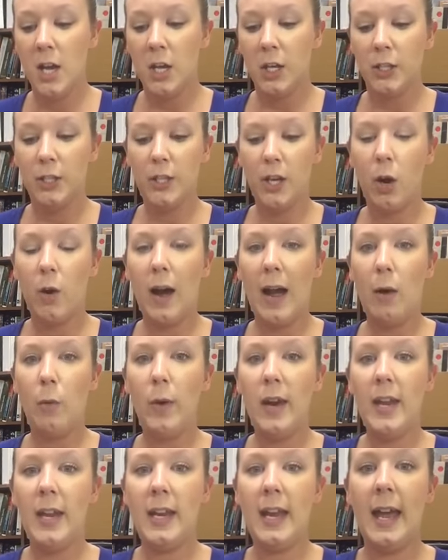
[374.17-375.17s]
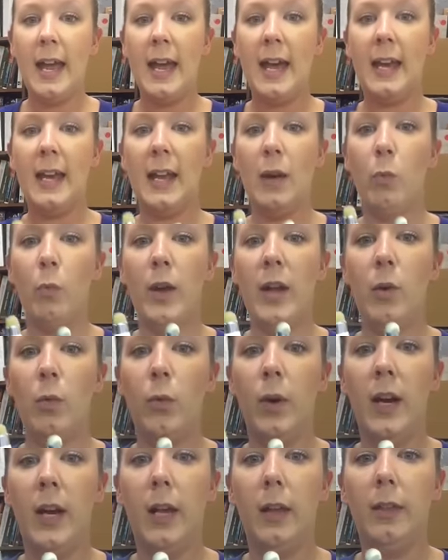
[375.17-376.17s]
So I went ahead and went
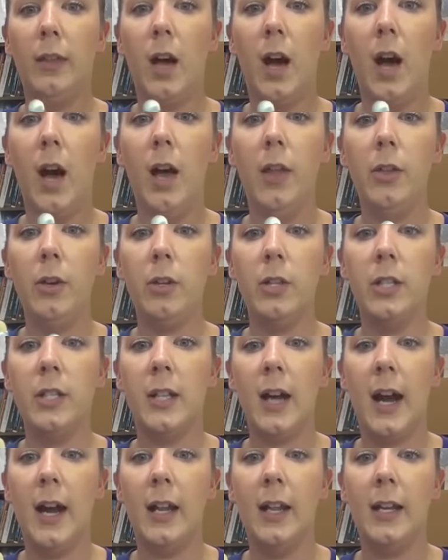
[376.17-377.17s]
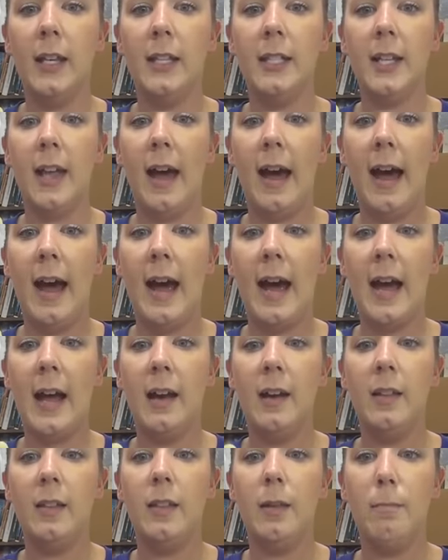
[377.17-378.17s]
with other stylus that
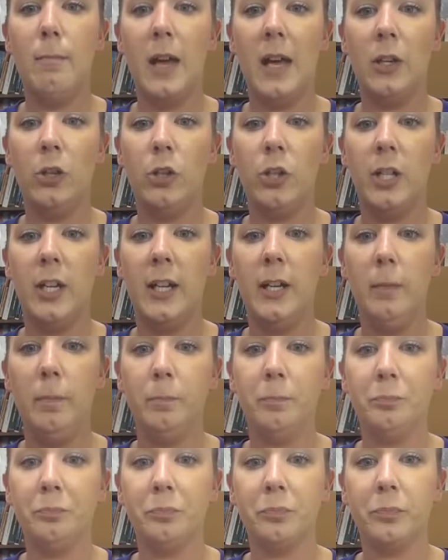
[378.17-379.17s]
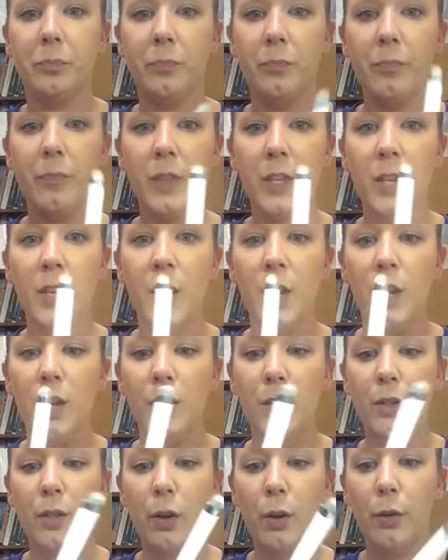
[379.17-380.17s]
had the mesh tip.
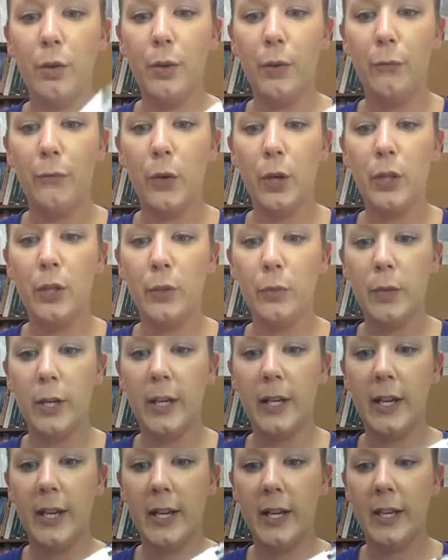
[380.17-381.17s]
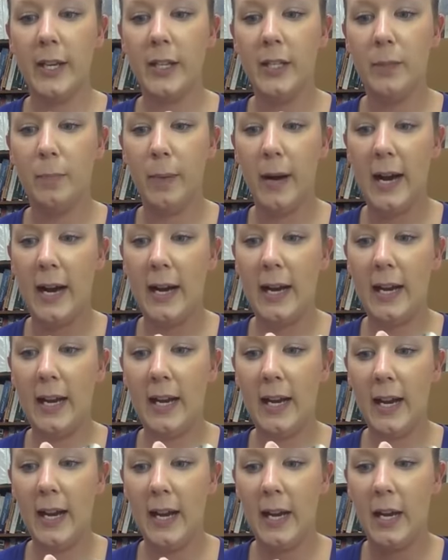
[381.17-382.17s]
So the first one is
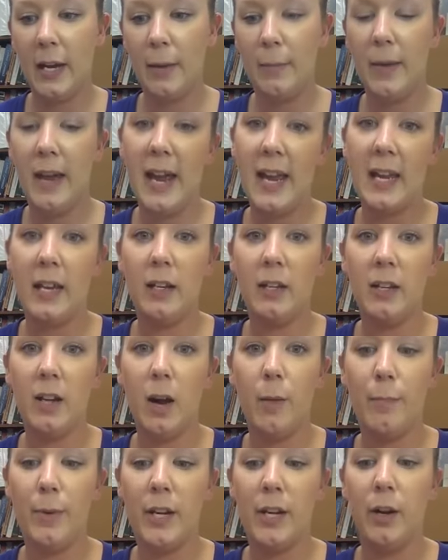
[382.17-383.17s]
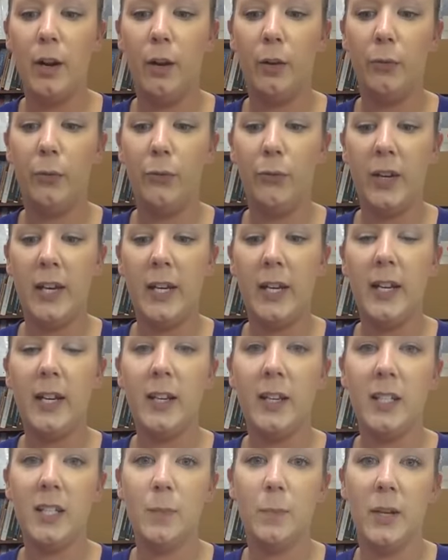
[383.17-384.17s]
by a company called
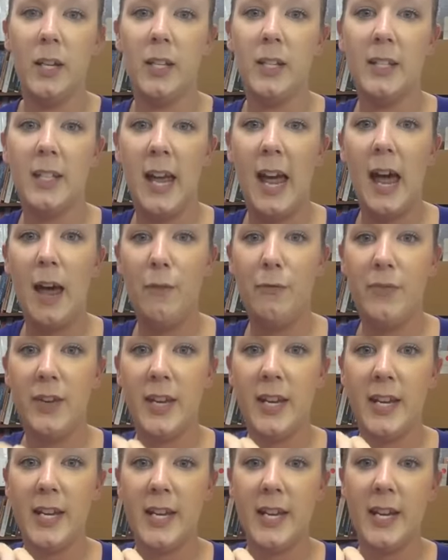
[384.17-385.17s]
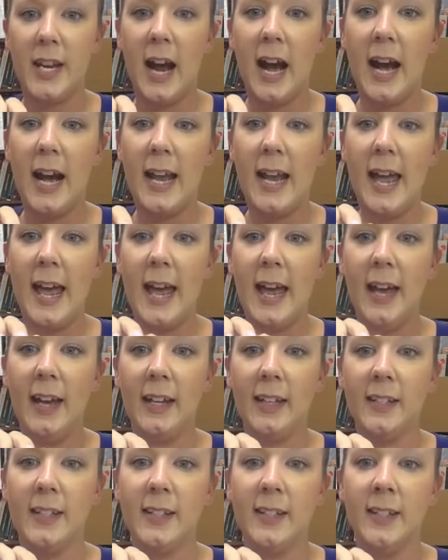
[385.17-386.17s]
Phoenix, but it's
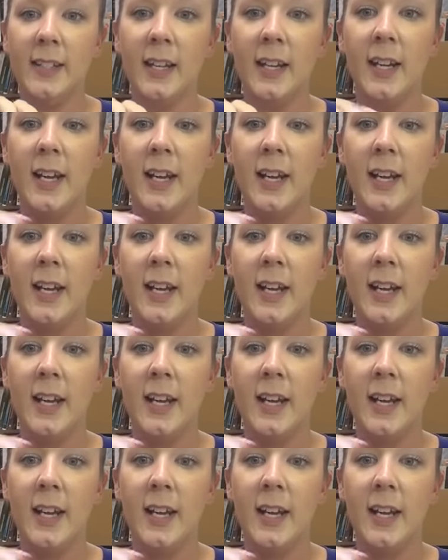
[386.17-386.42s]
F-E-N-I-X.